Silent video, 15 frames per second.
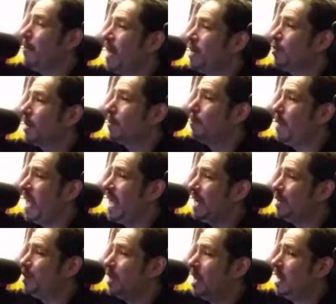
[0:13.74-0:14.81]
Patrick
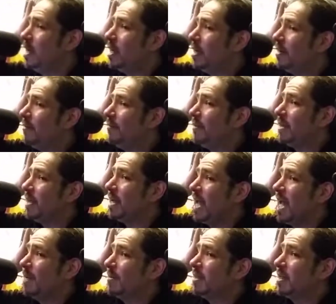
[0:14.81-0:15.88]
Page of the
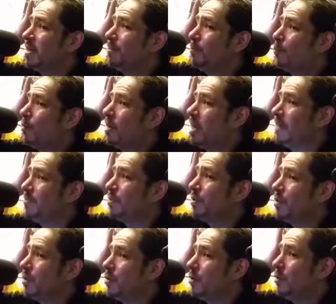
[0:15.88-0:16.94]
Amazon Prime
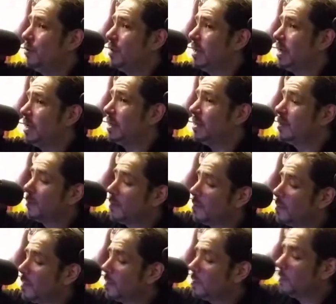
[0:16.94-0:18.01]
show, and you can
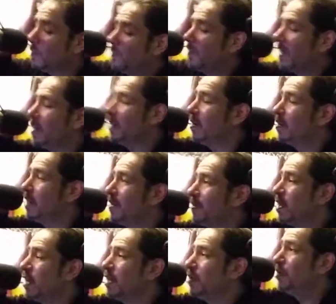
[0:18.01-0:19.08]
also find the clips
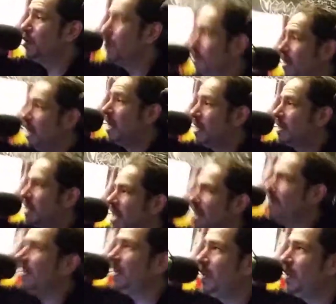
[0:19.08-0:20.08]
on YouTube, Saving